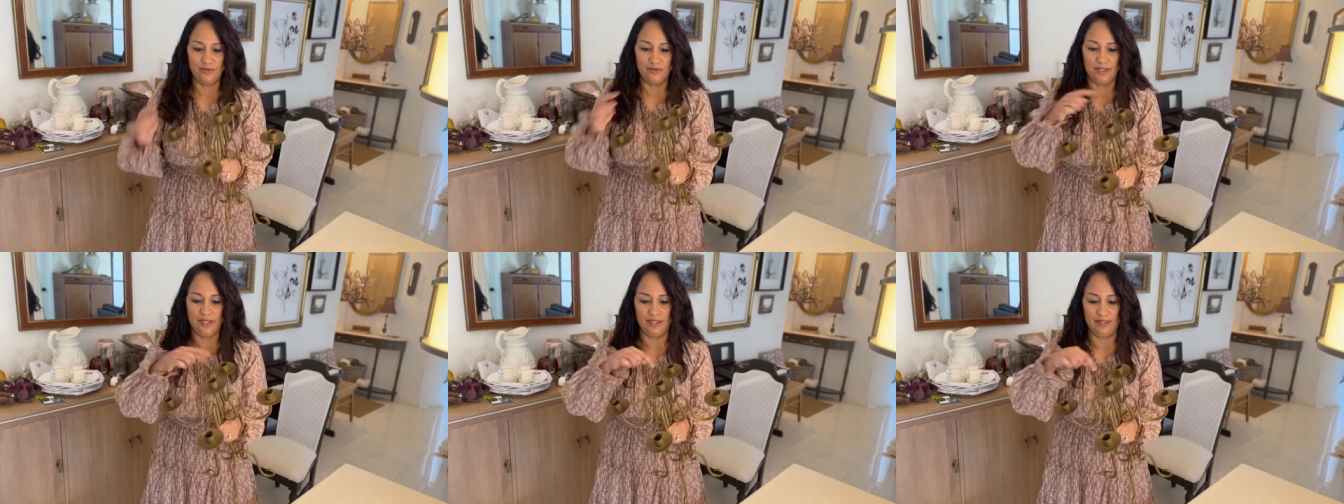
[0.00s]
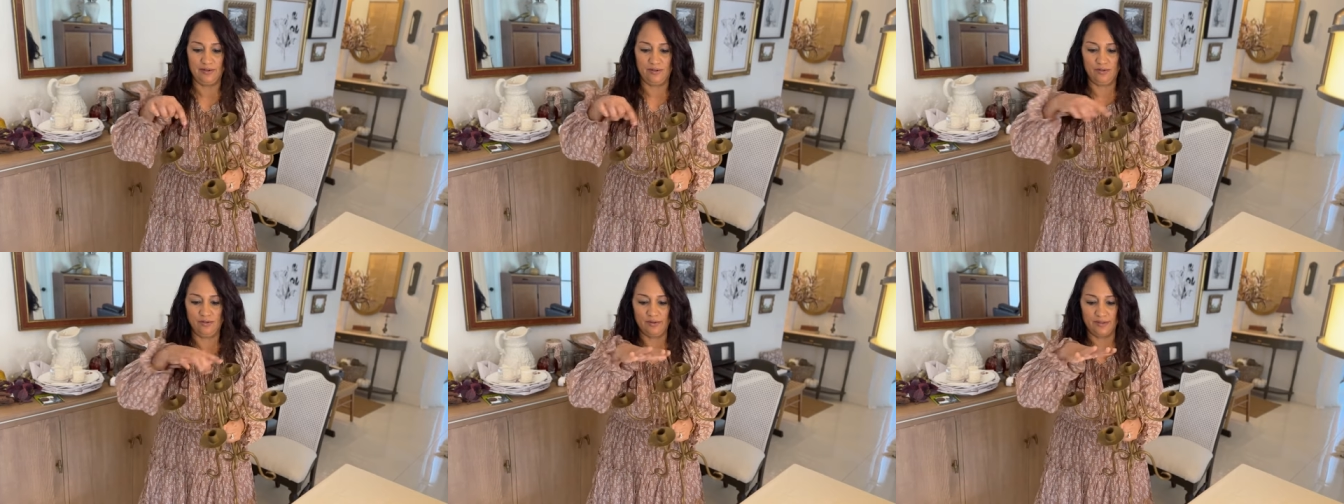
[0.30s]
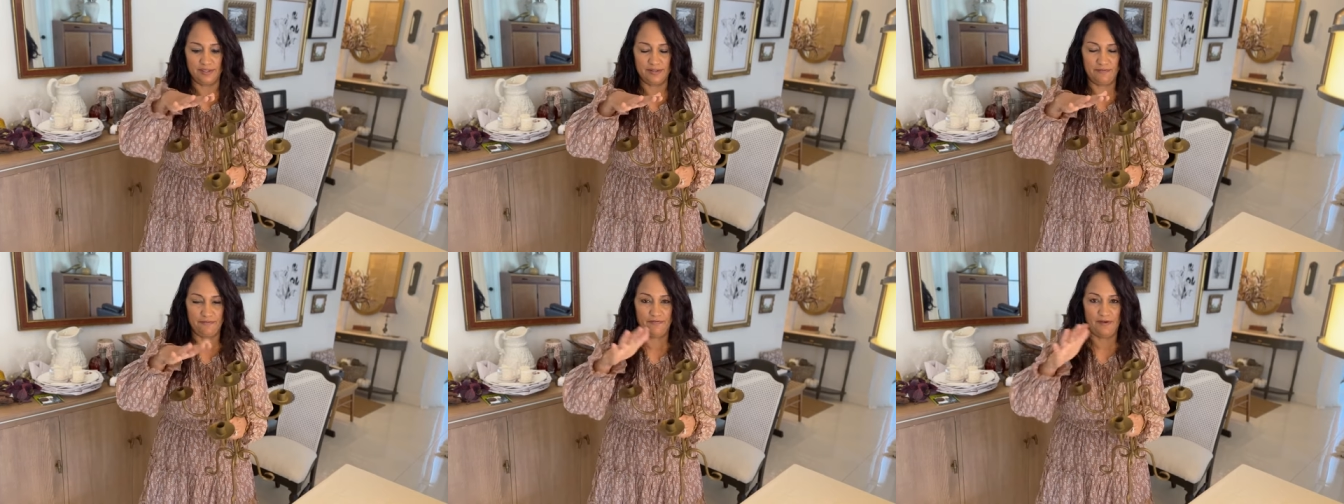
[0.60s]
It
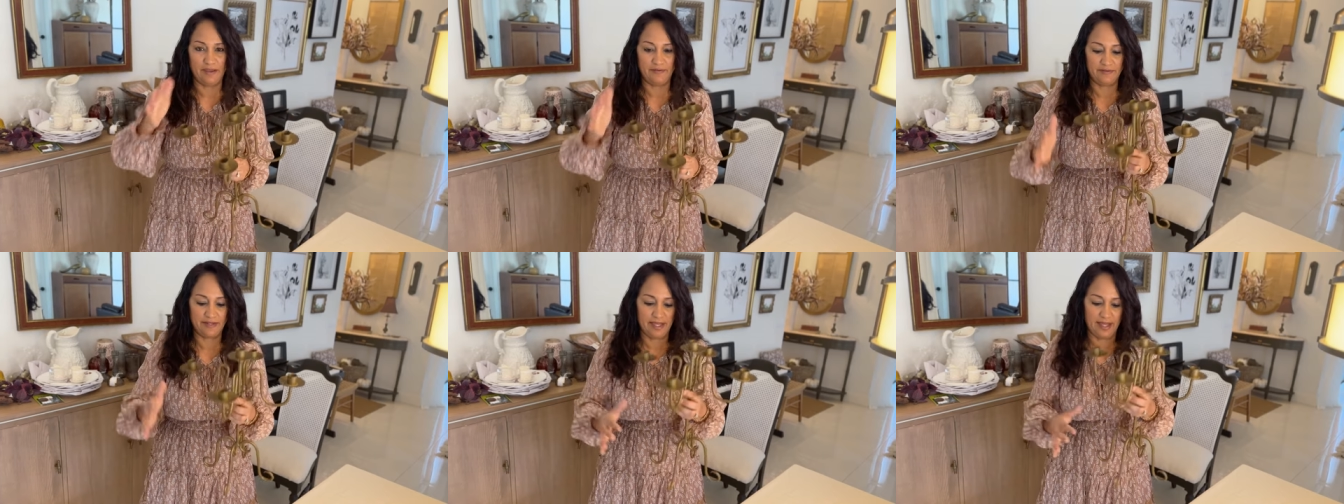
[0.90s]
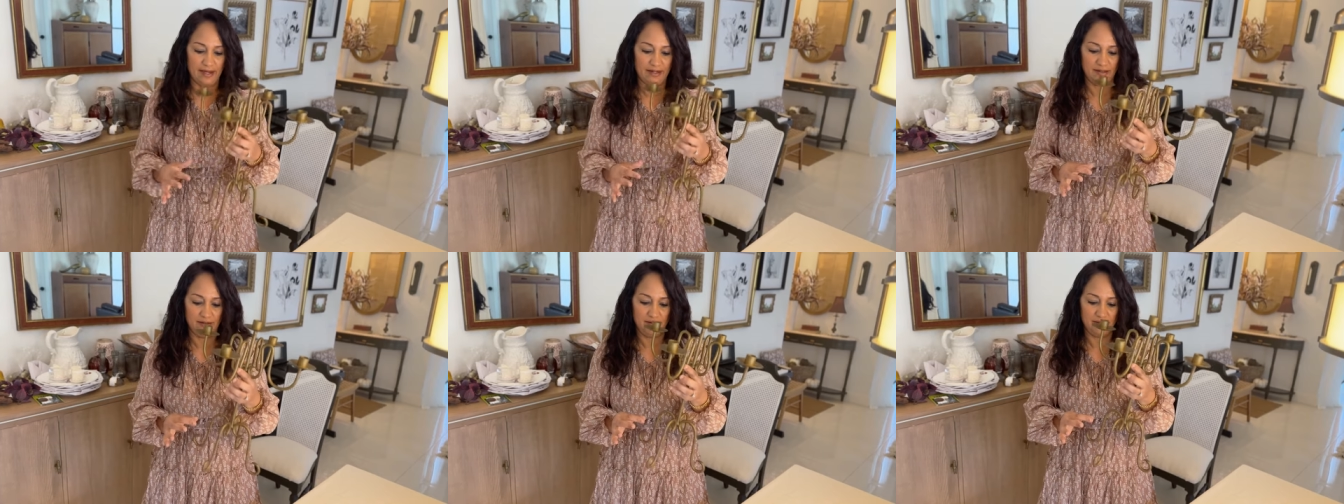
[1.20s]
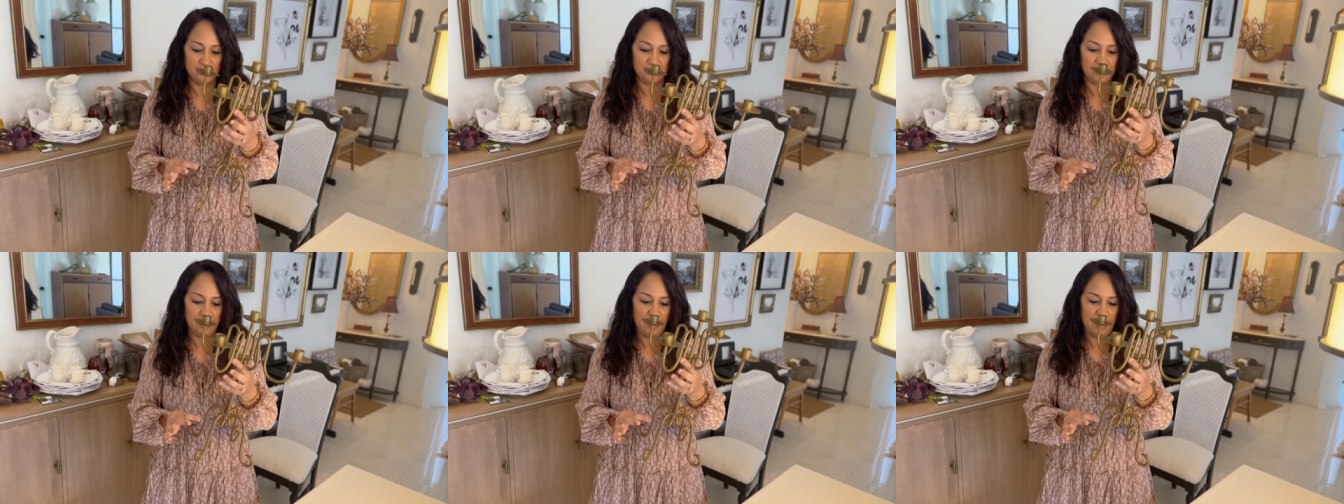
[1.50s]
holds 5
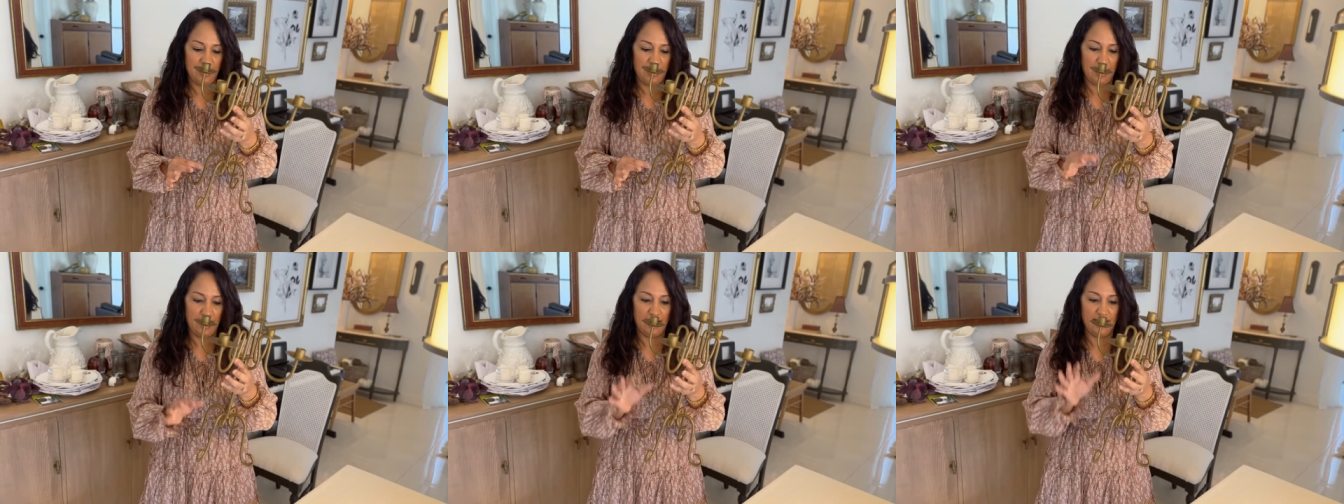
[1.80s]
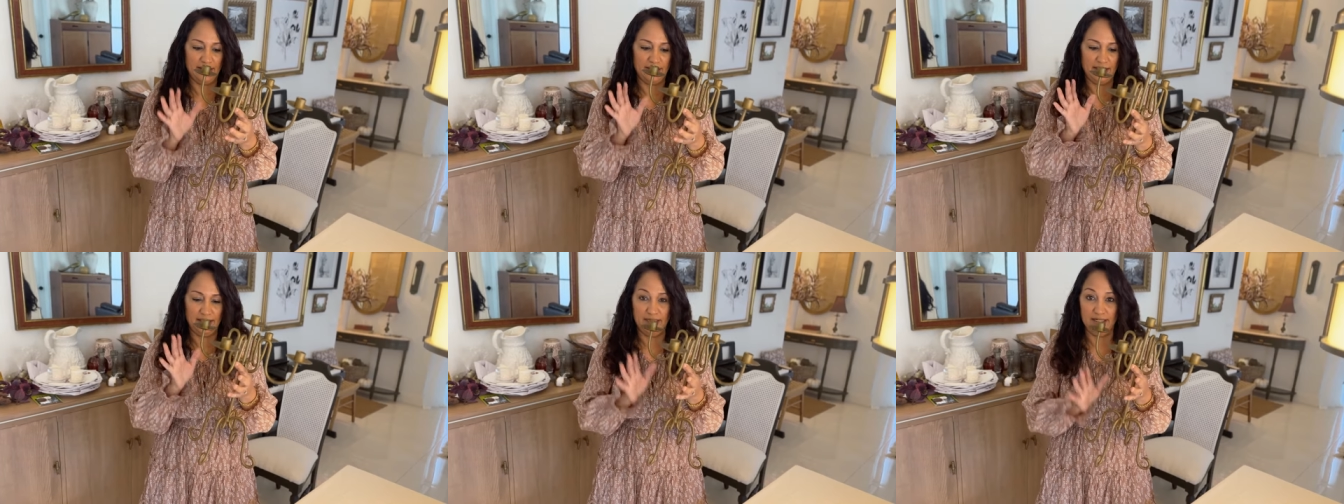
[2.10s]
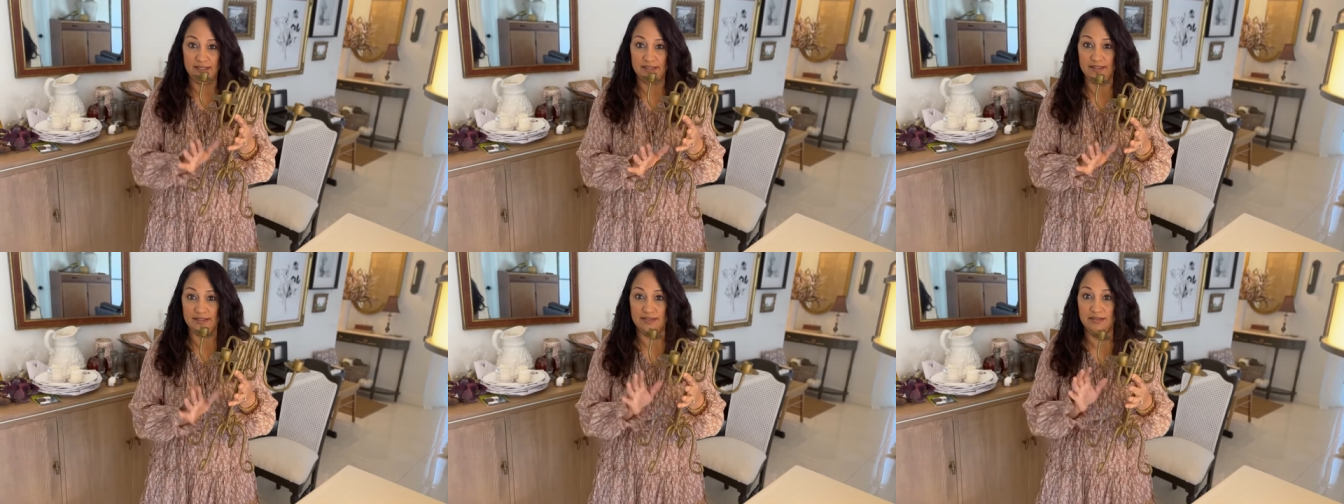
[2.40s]
candles and it
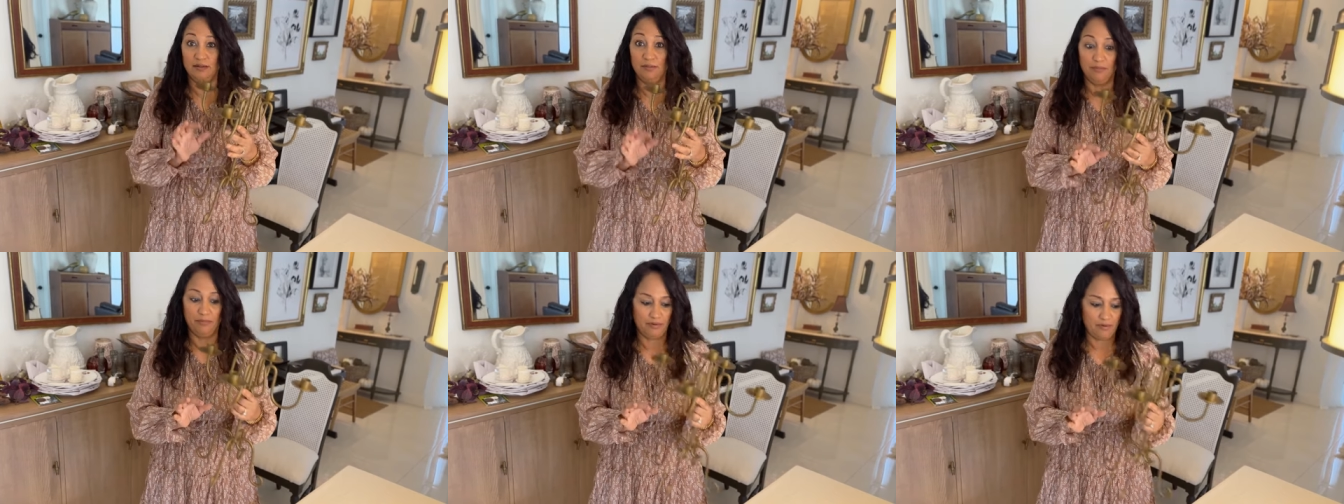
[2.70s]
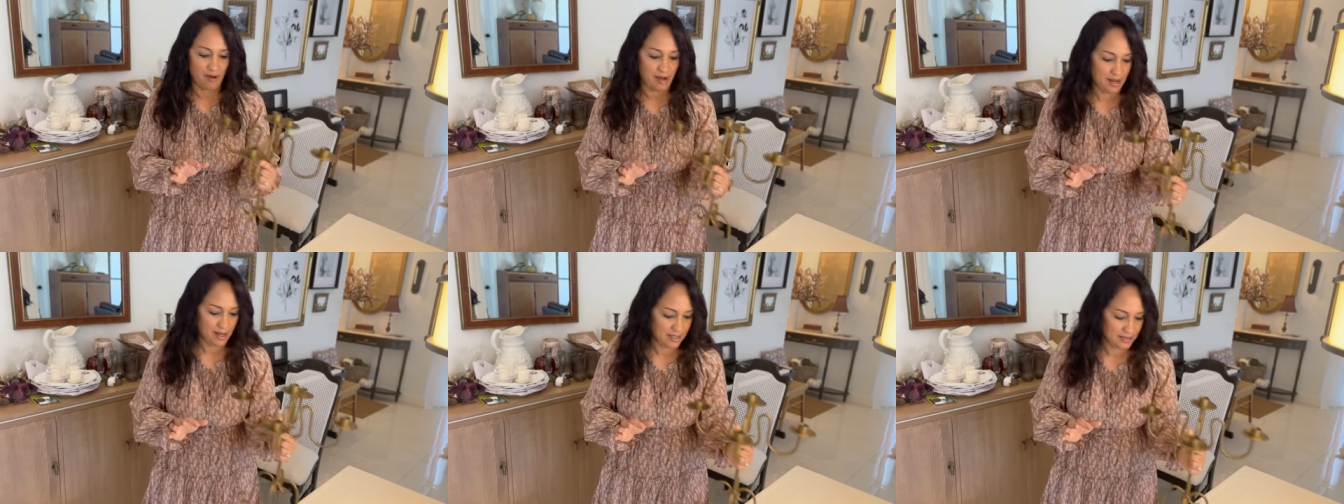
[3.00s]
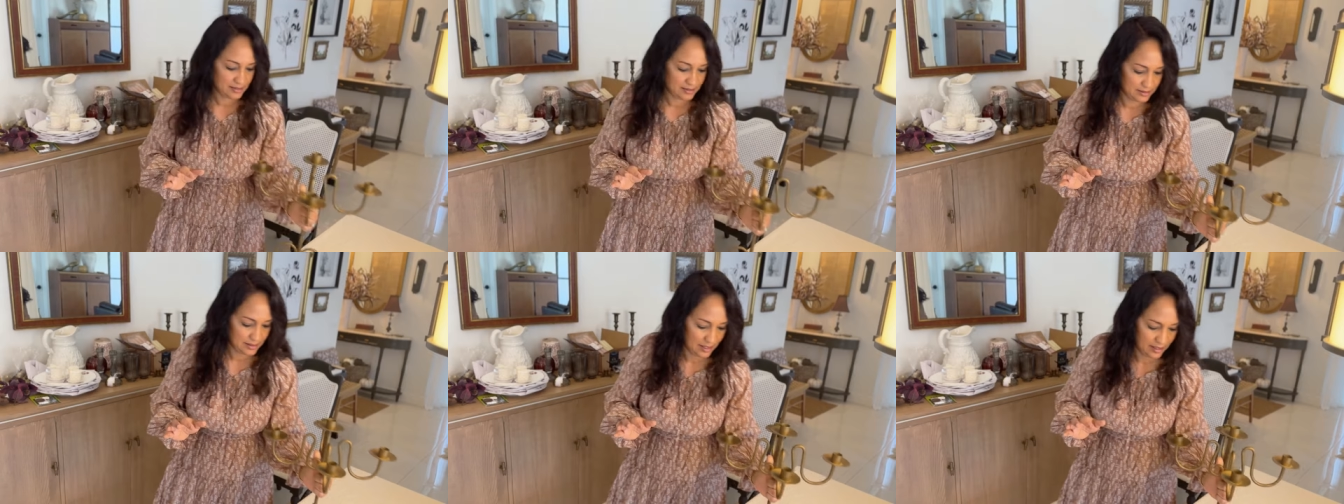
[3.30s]
is
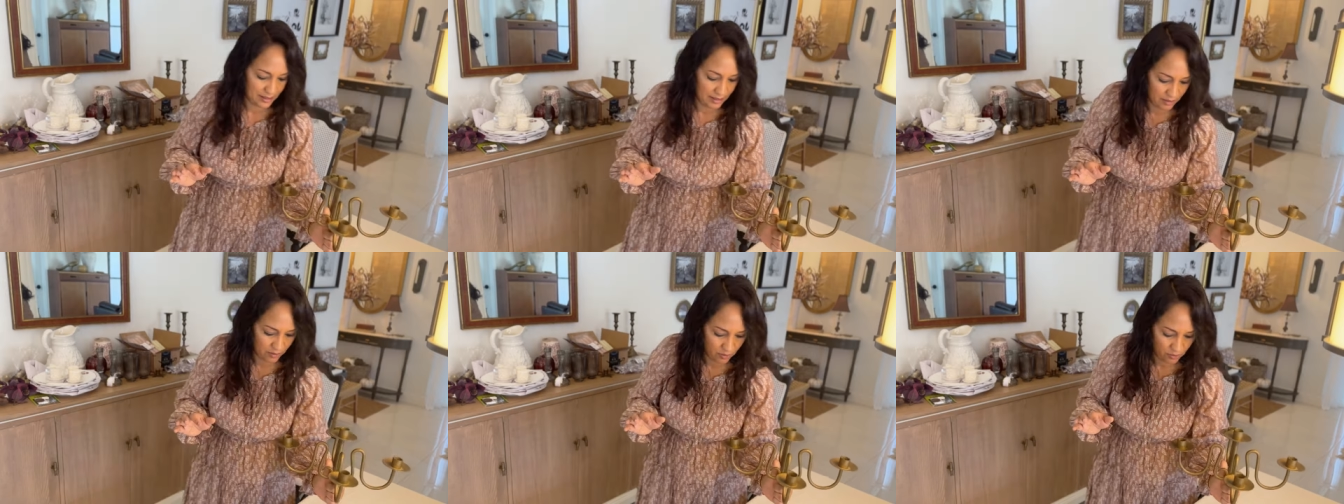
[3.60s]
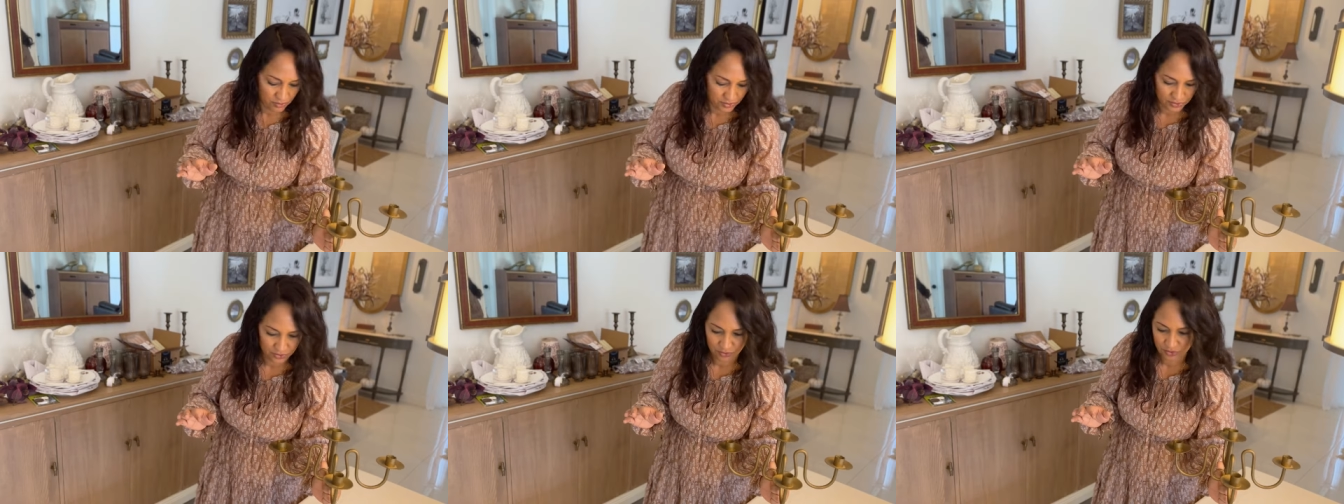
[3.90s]
brass. And I also